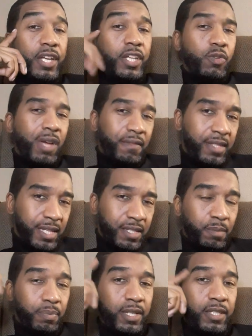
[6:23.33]
You have
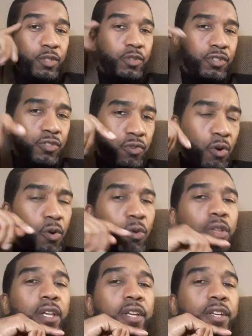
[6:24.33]
discipline. You control